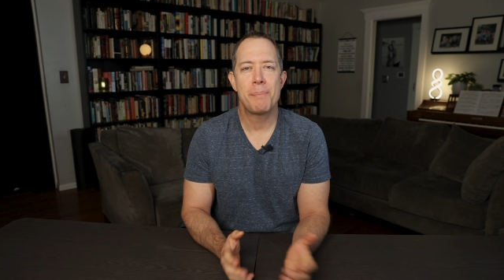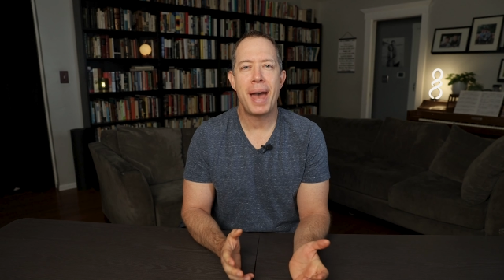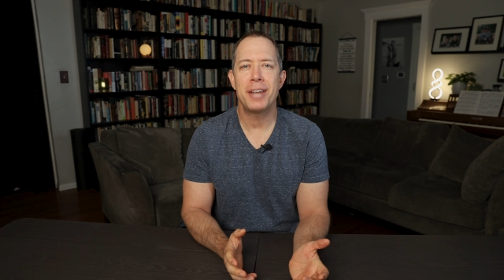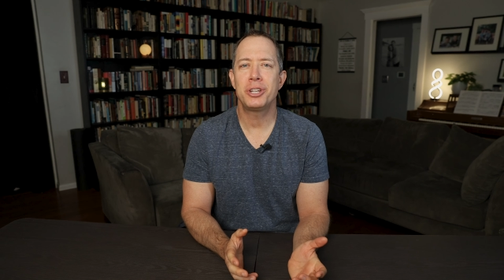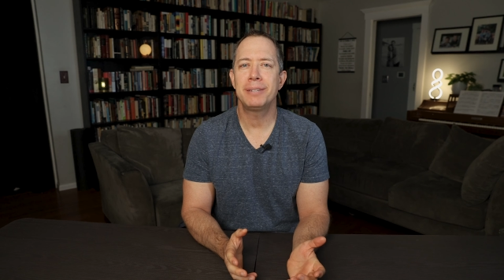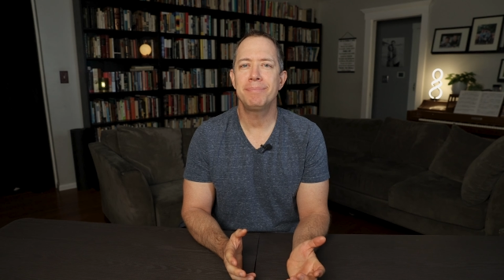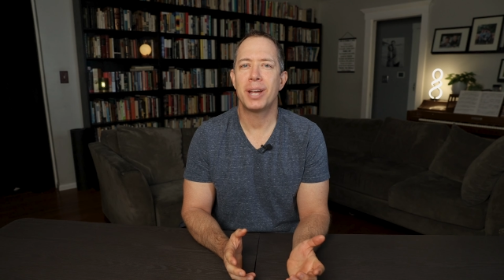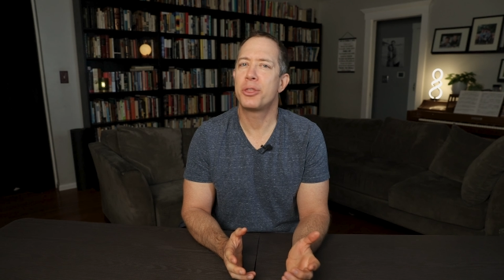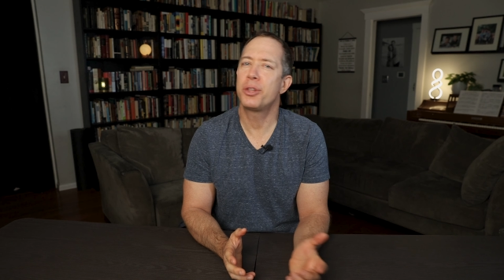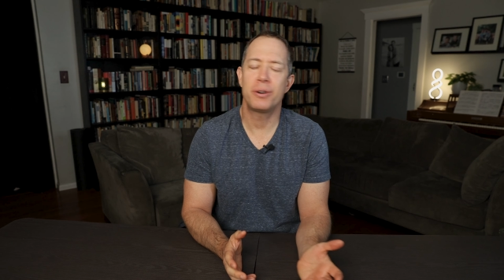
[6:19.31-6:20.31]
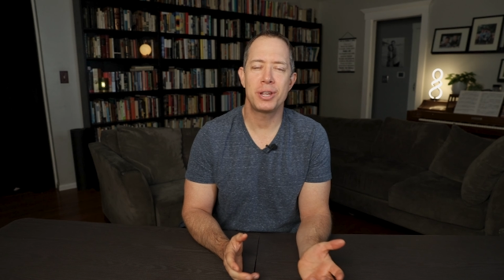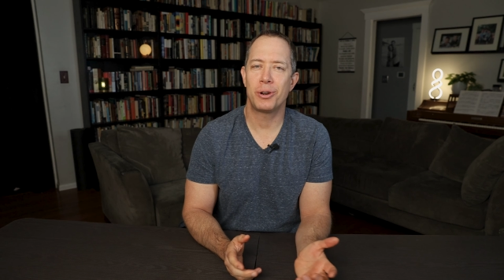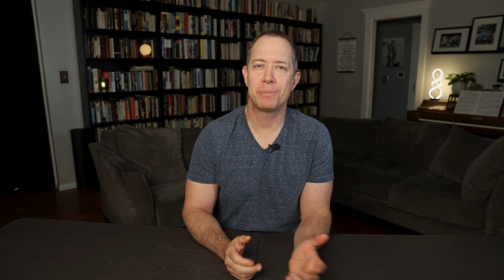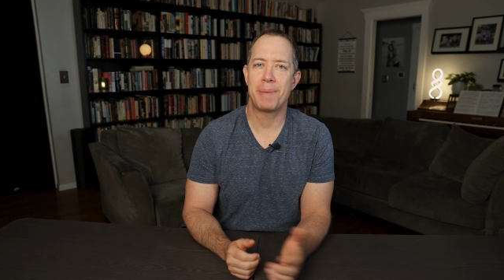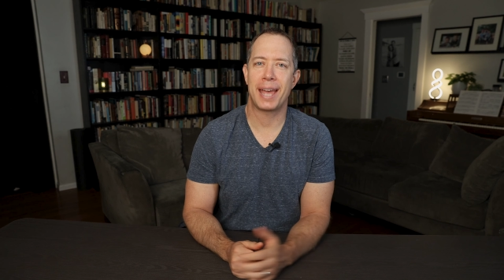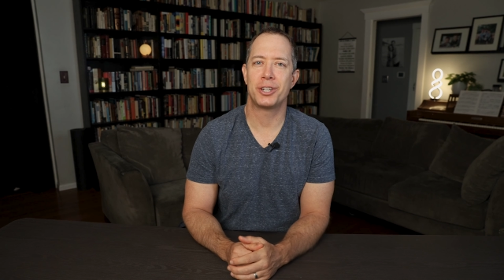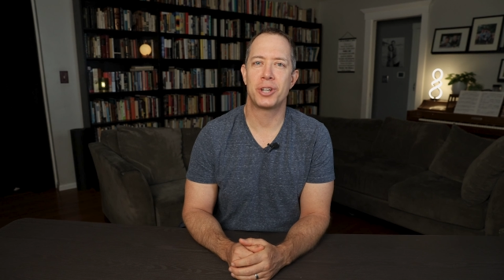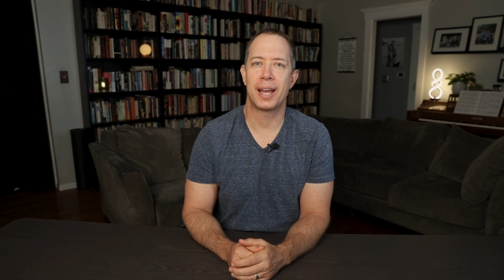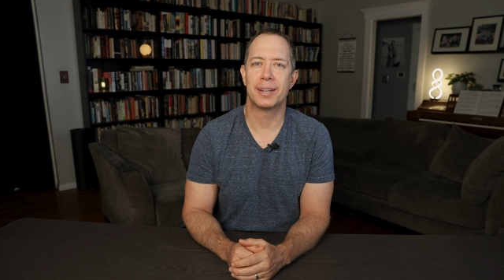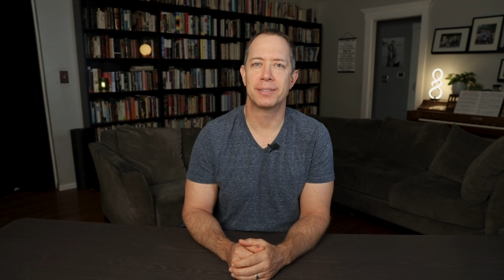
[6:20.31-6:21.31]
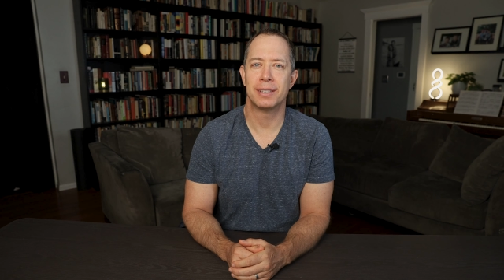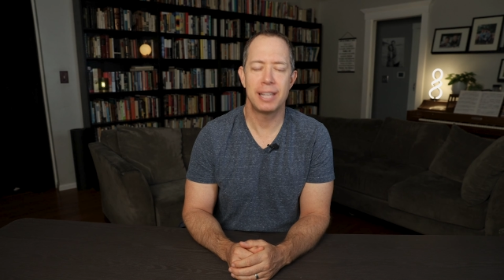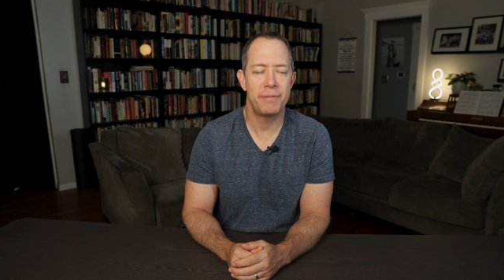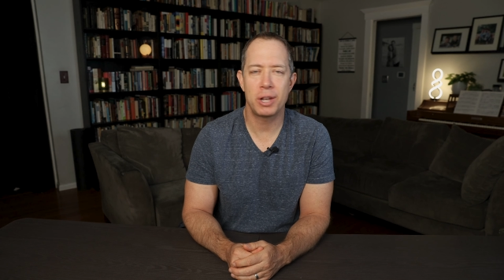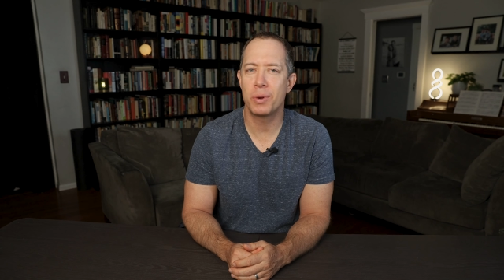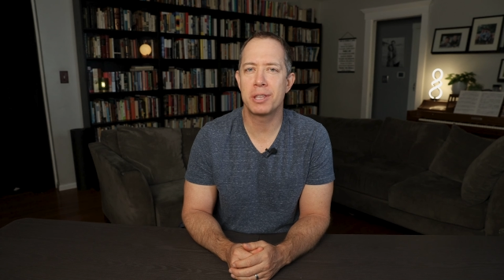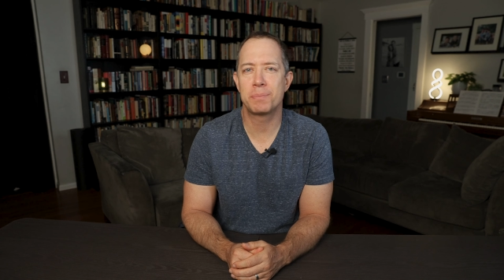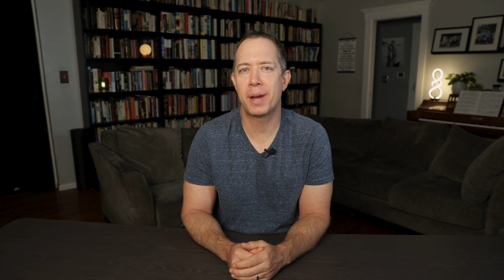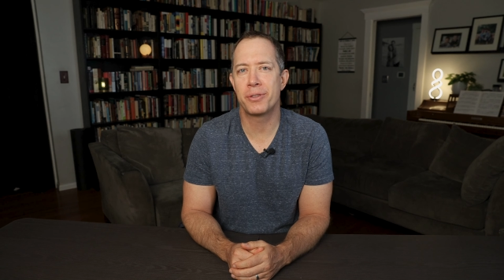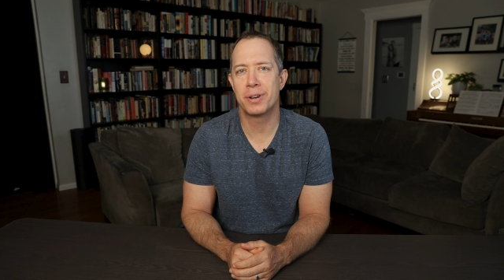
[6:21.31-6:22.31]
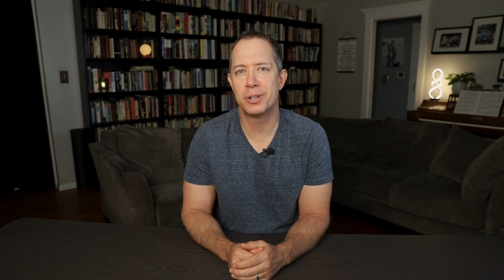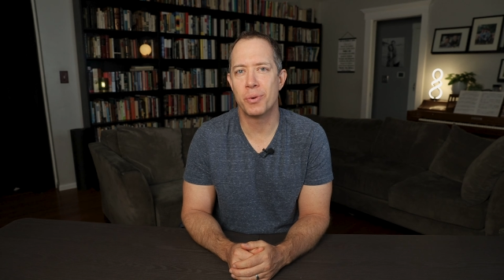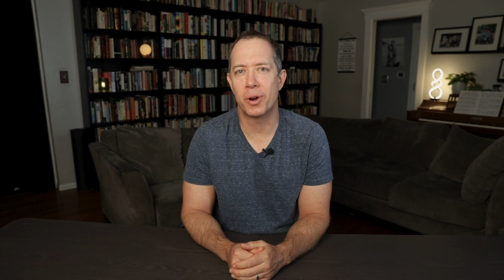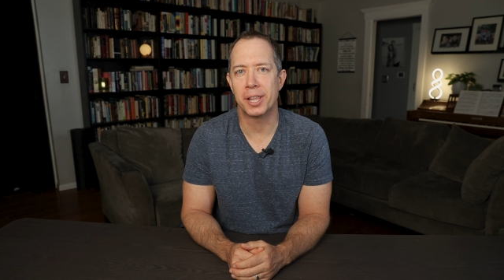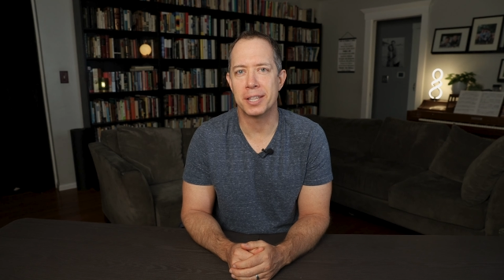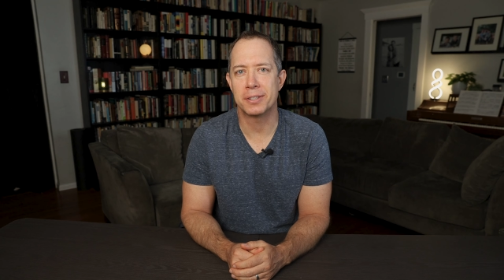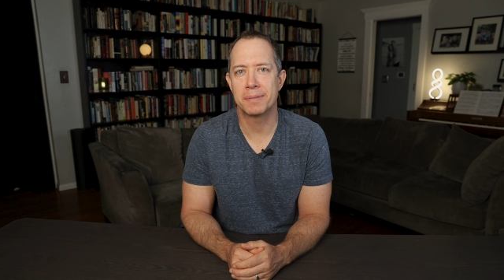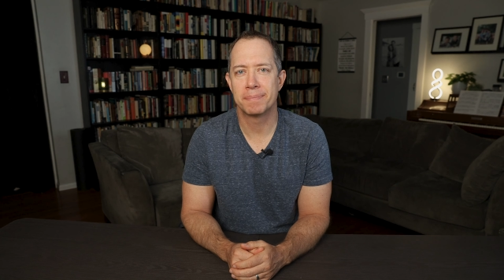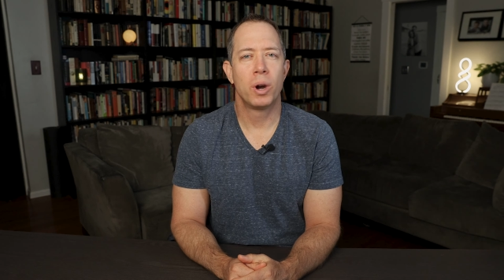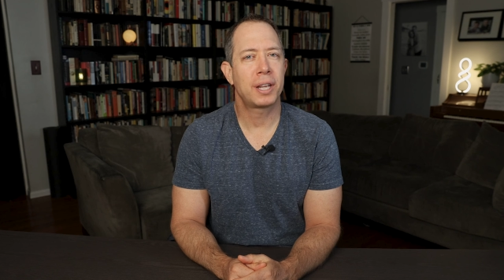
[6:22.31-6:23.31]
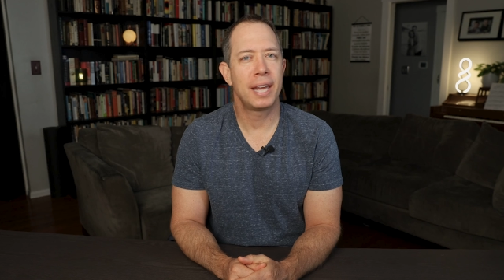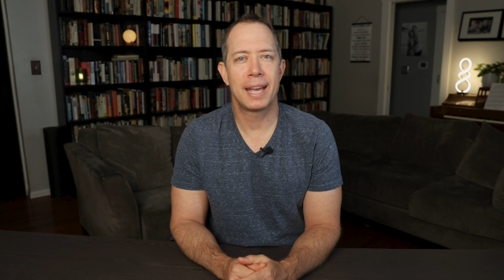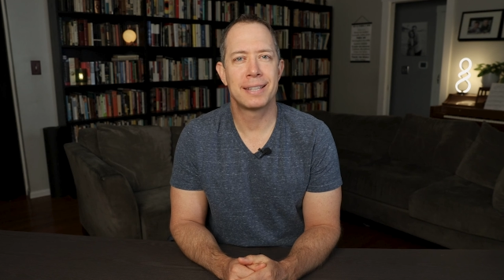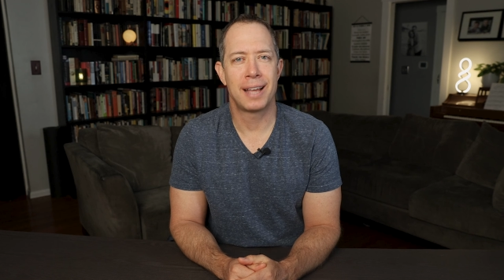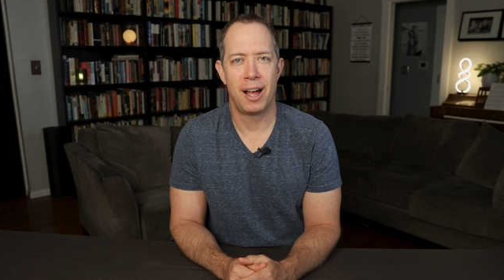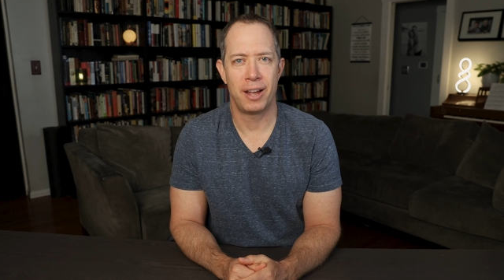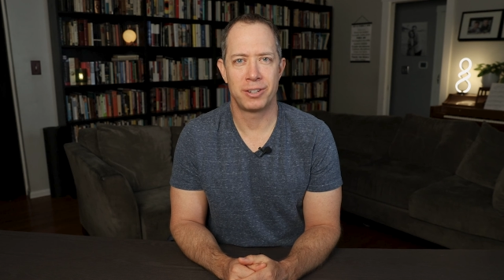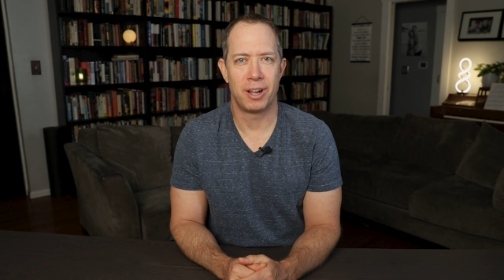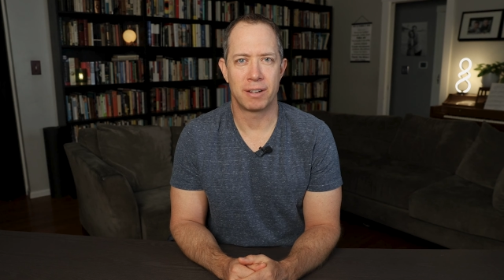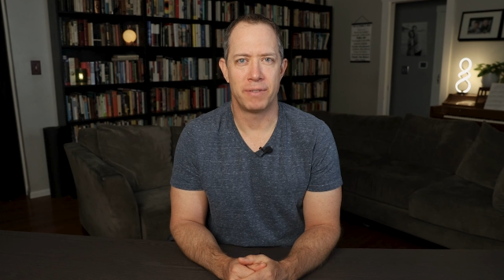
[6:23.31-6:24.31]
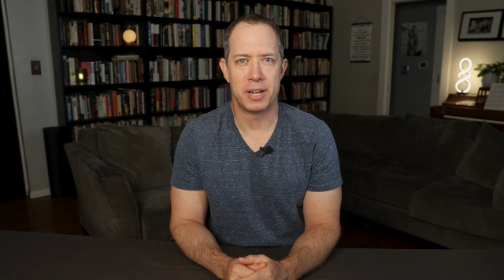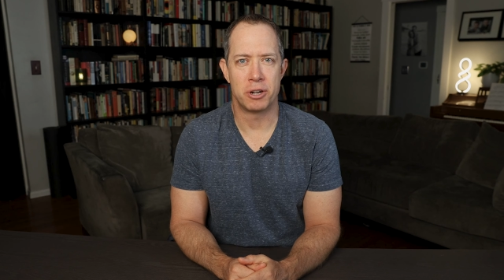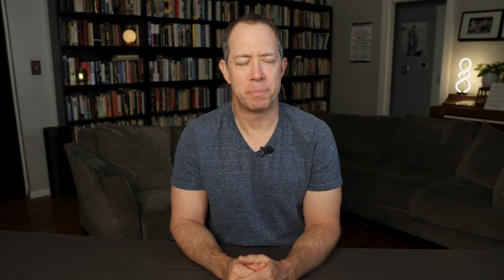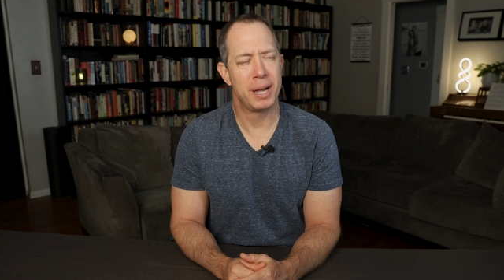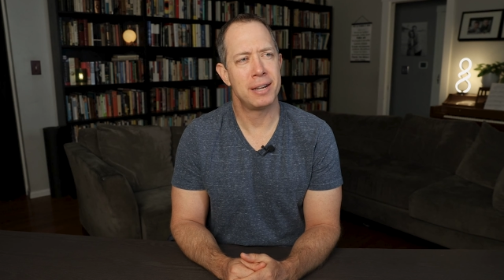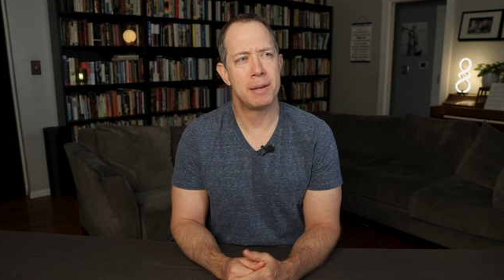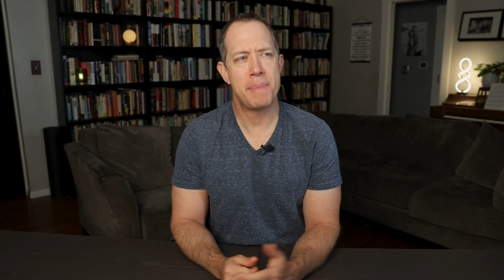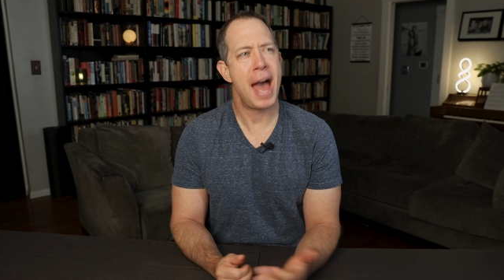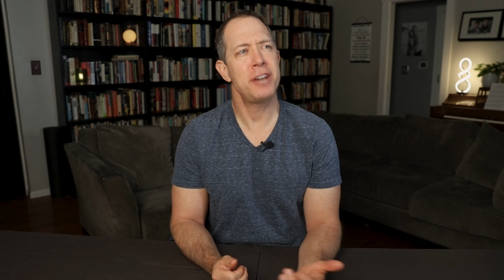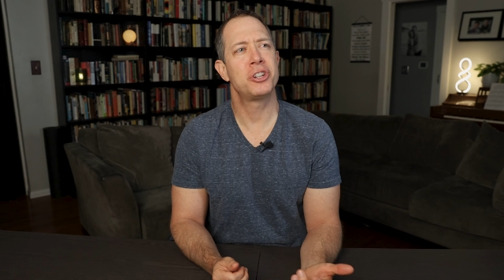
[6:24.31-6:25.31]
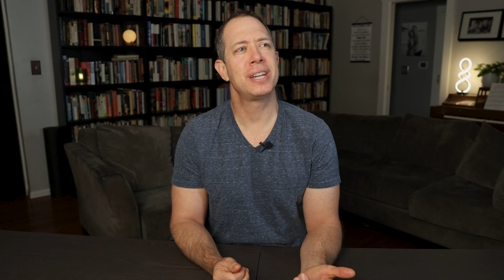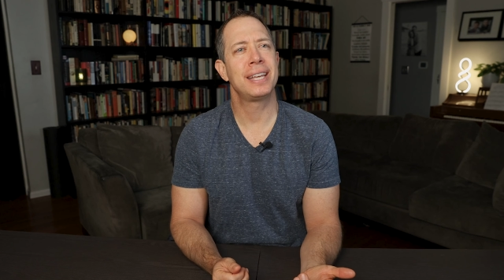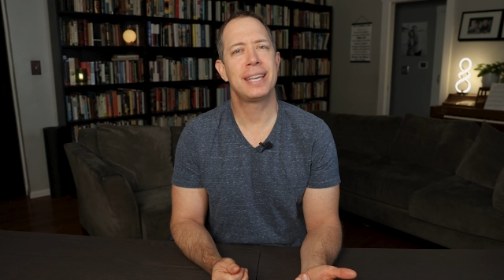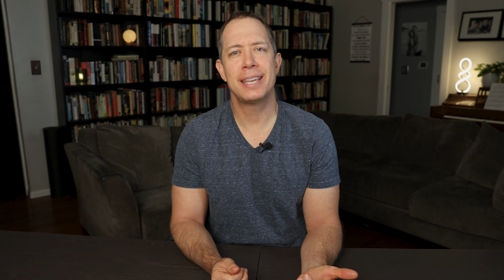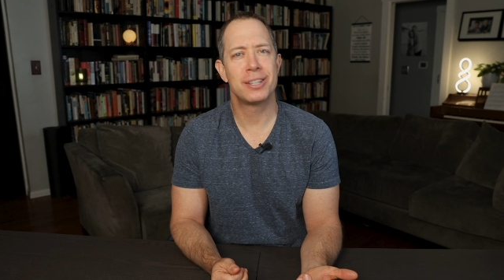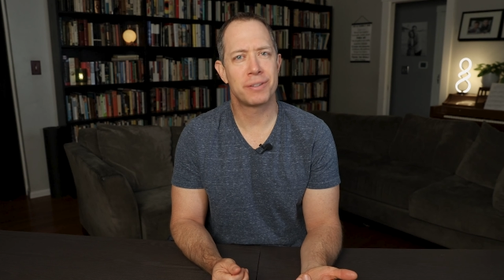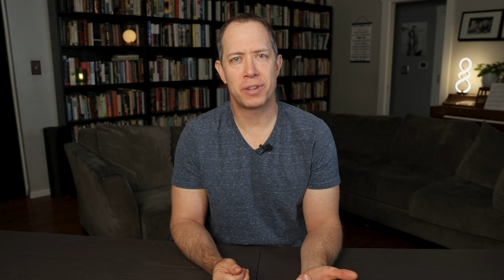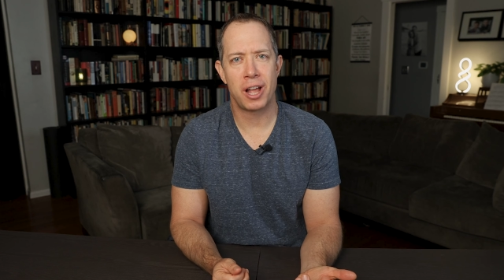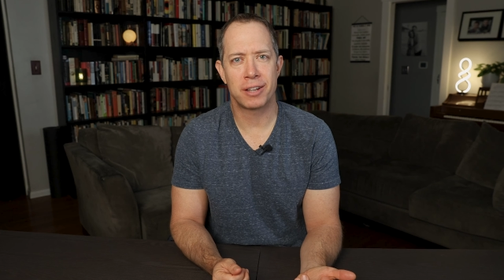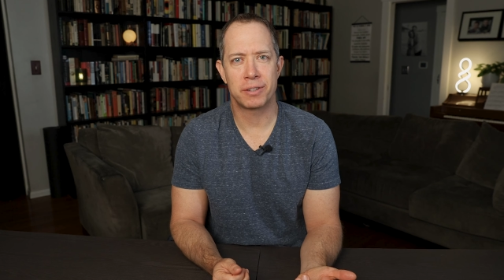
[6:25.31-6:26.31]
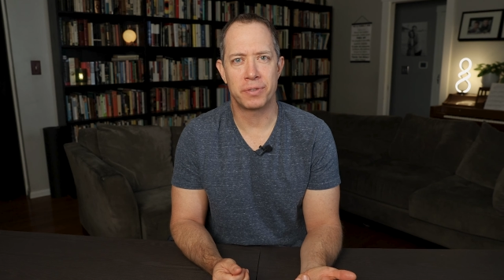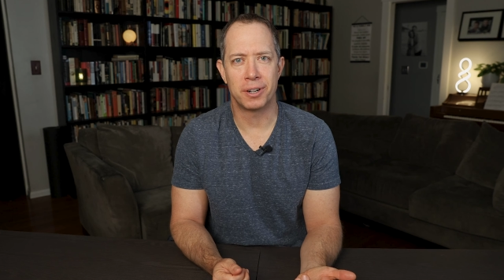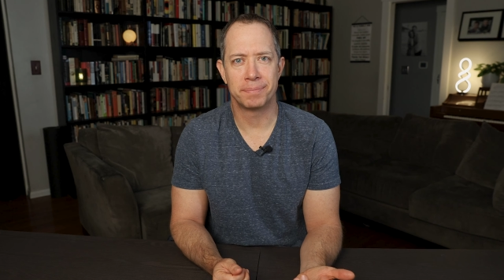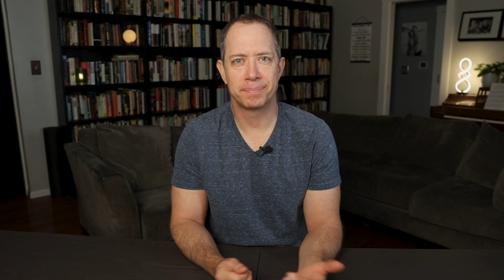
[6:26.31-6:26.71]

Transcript: Imagine a 30-year-old man-child living with his mother in New Orleans, working as a hot dog vendor, but imagining he is a philosopher.